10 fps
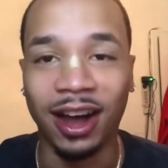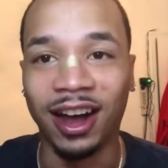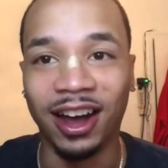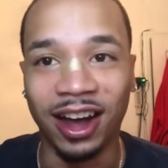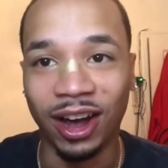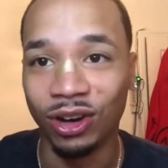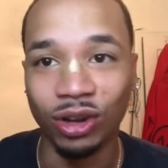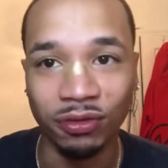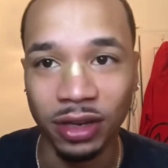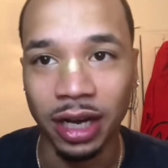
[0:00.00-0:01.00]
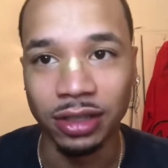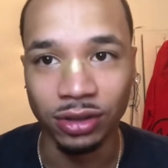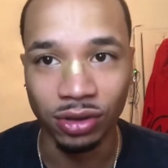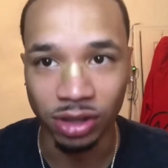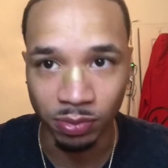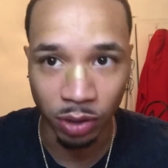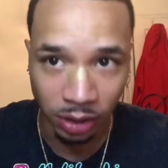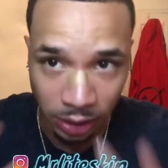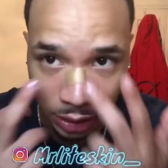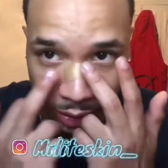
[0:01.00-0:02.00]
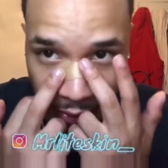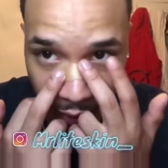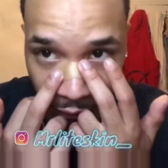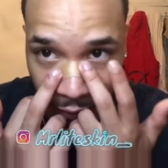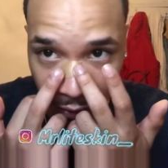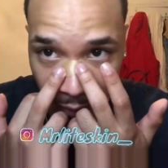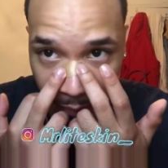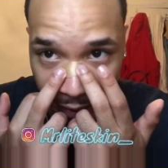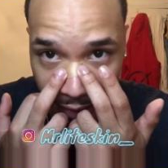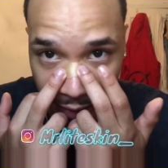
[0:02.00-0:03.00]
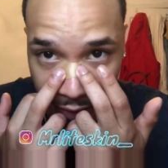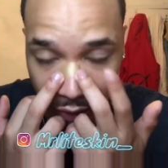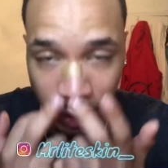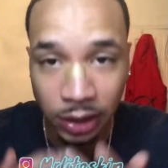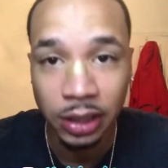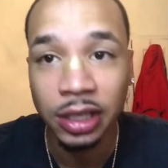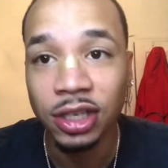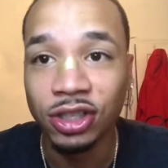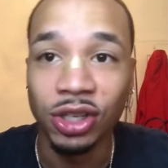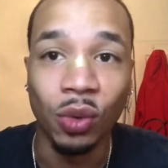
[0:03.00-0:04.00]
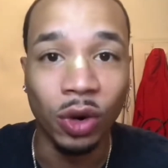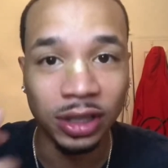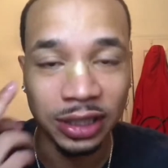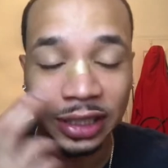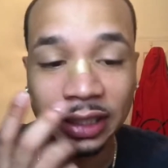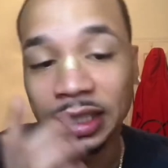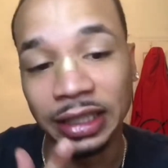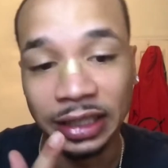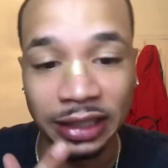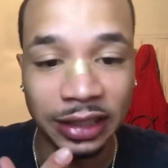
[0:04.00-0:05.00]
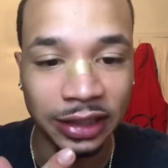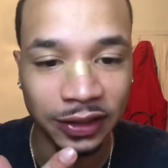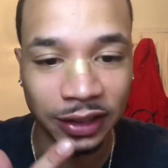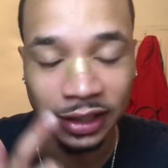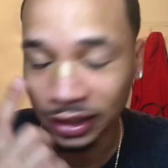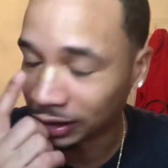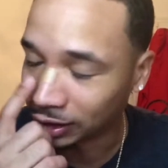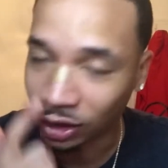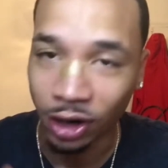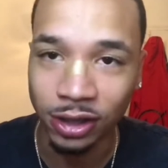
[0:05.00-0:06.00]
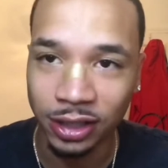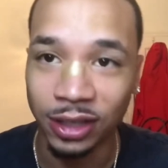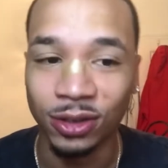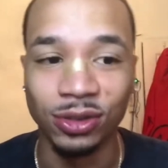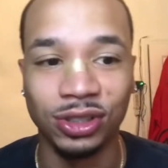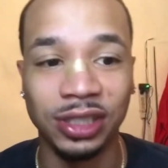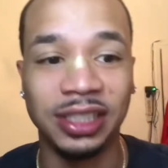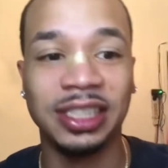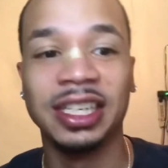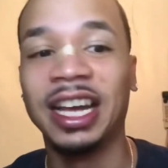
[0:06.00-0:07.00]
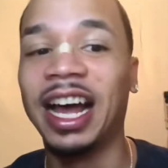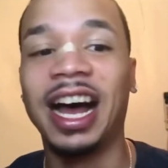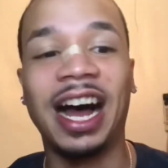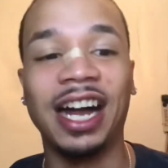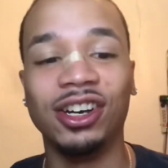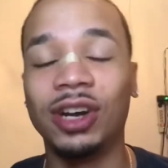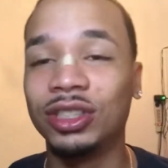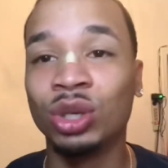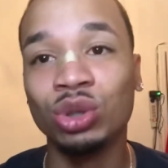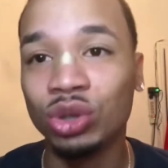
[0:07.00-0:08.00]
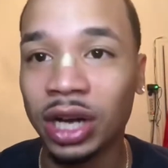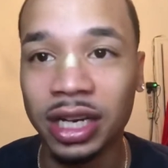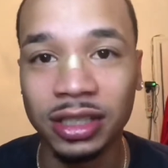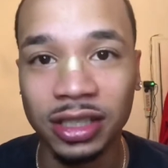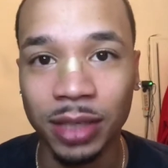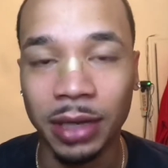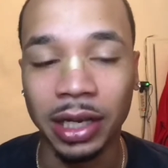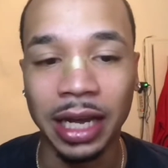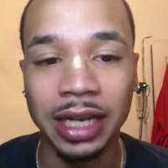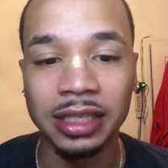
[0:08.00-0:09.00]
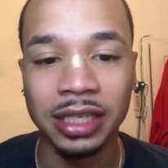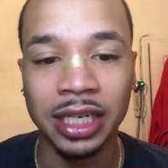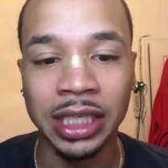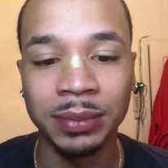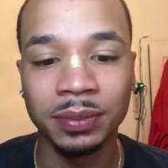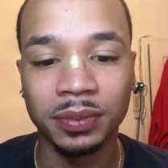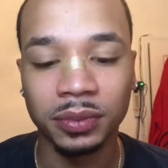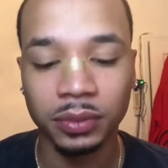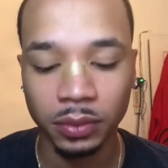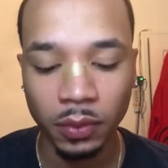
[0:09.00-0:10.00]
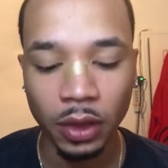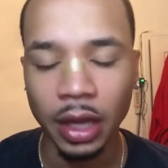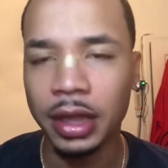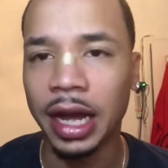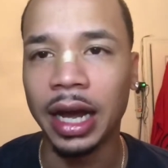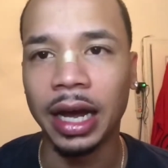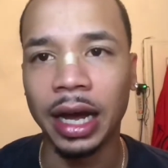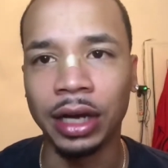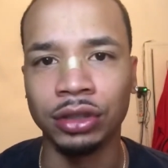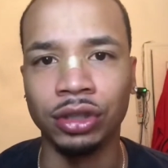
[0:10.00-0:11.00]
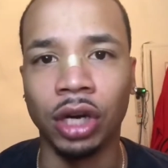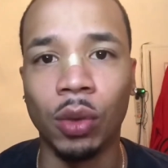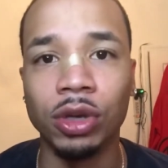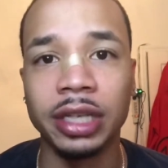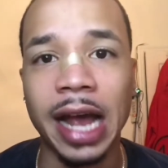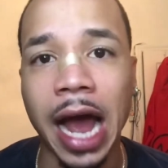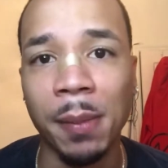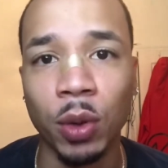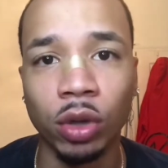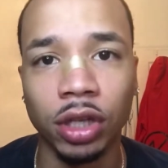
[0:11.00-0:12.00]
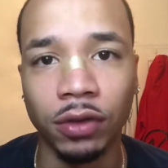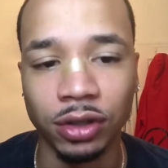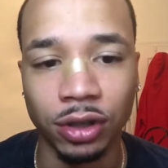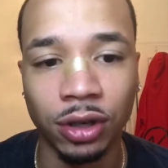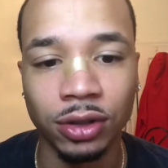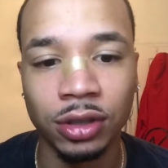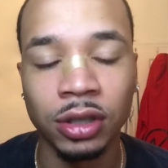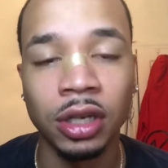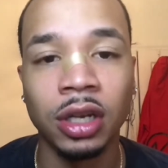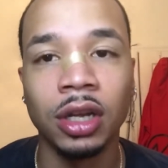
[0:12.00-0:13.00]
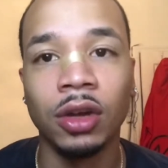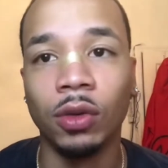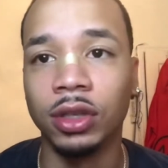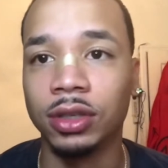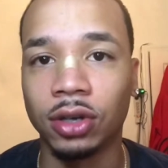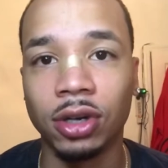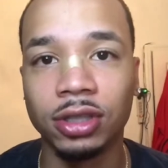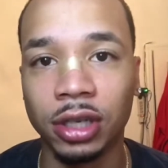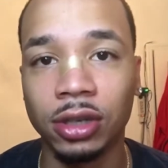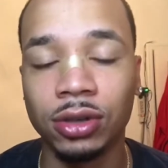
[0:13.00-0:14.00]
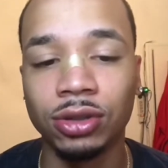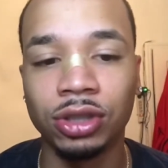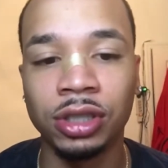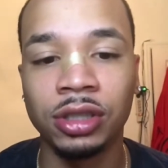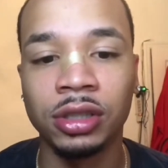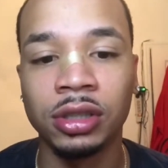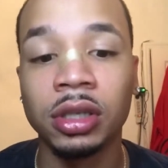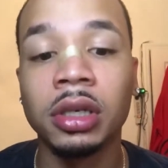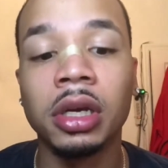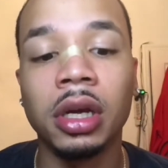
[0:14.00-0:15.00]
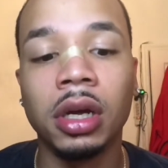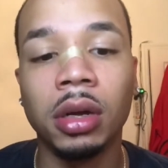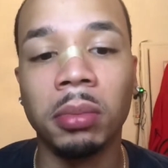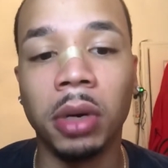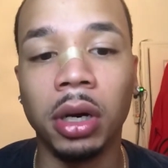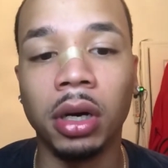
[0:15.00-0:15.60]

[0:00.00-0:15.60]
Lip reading: I don't know if you guys noticed, but this is not a regular bandage. So what this is a scar silicone sheets. I know I told you guys this about last time, that I wasn't happy with the results with the scar silicone sheets, but